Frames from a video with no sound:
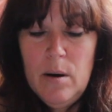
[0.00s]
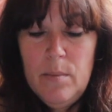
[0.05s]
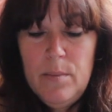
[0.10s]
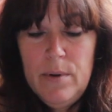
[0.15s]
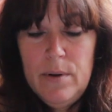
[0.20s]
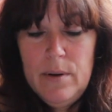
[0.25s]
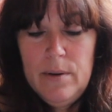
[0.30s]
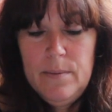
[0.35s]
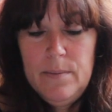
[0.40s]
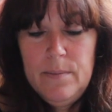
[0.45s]

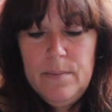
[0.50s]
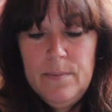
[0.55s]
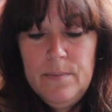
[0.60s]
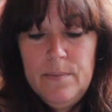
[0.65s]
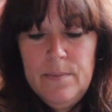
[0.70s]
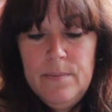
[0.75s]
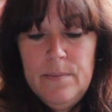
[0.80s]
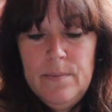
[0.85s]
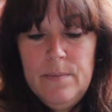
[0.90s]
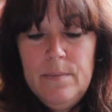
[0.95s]
pup.
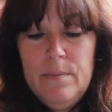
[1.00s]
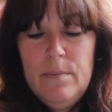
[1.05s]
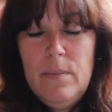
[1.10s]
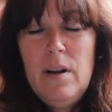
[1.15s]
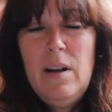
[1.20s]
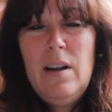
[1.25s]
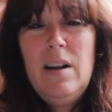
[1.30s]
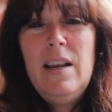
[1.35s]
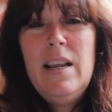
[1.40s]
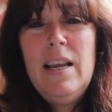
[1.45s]

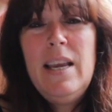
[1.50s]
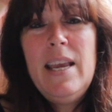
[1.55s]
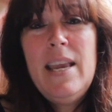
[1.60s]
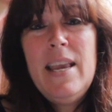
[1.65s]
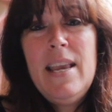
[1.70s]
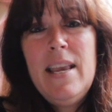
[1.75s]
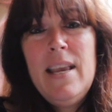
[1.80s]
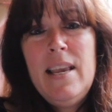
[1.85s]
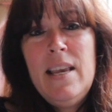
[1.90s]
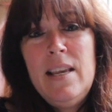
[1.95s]

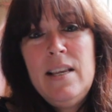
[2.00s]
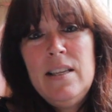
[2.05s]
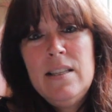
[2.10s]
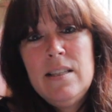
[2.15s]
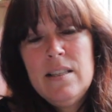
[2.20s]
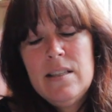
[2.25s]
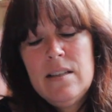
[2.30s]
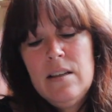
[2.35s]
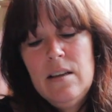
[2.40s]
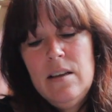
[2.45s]

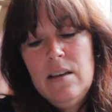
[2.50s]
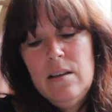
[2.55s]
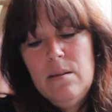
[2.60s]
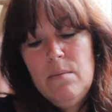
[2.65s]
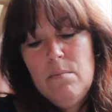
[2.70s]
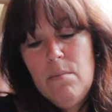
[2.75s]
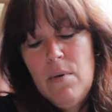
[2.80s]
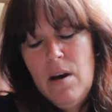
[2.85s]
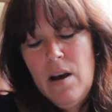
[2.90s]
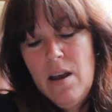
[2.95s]
Please,
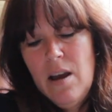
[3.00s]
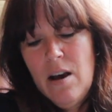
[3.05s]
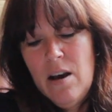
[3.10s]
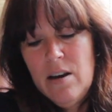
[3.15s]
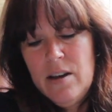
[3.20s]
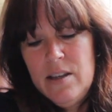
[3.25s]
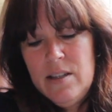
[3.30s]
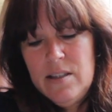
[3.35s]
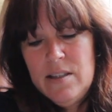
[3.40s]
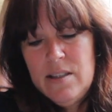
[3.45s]
my
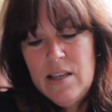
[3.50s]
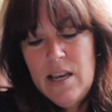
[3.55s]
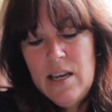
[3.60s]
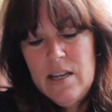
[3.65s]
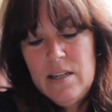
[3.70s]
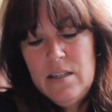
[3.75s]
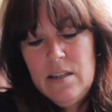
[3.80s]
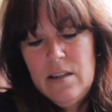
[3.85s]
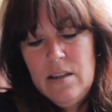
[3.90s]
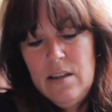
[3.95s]
eyes
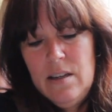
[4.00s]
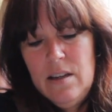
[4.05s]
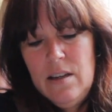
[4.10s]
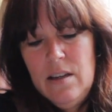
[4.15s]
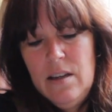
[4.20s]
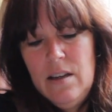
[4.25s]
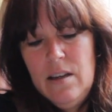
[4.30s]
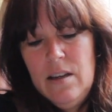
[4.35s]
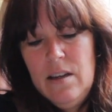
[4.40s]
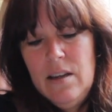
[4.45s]
said,
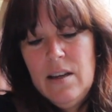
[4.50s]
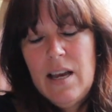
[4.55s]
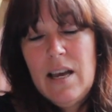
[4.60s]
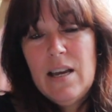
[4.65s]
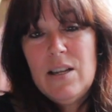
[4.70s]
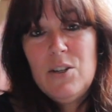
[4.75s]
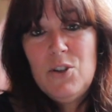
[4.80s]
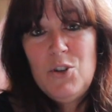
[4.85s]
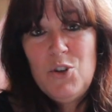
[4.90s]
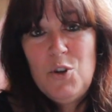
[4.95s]

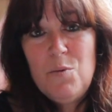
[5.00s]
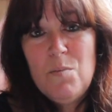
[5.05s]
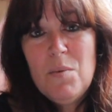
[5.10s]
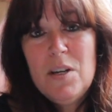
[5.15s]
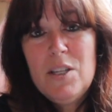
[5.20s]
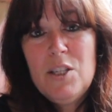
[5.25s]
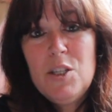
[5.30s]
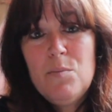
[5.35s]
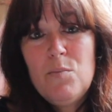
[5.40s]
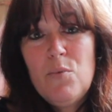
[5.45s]
and to
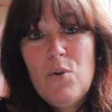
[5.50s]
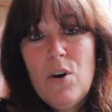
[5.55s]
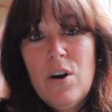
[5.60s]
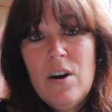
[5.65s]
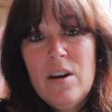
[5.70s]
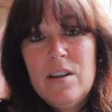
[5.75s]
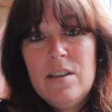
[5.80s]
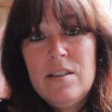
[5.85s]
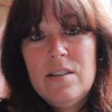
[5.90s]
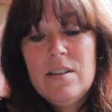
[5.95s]
my
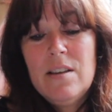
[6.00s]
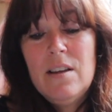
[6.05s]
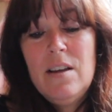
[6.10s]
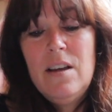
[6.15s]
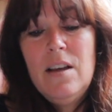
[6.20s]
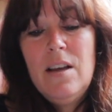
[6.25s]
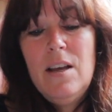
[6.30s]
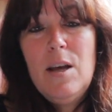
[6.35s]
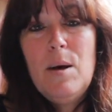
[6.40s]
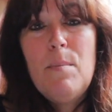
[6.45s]
surprise,
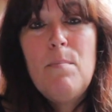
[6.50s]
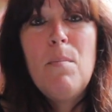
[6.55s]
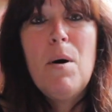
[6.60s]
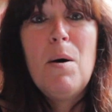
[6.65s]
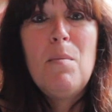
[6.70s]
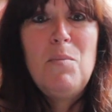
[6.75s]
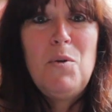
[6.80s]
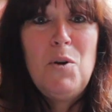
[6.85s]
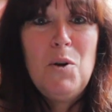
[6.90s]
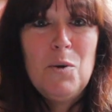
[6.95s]

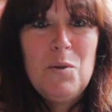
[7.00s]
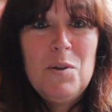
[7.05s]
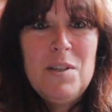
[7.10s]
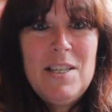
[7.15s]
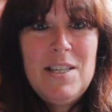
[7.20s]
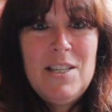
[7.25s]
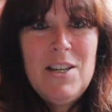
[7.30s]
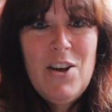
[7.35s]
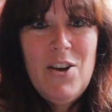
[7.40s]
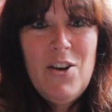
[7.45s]
Mum
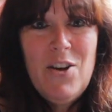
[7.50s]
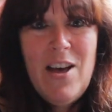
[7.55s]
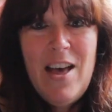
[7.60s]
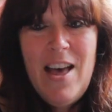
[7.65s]
nodded her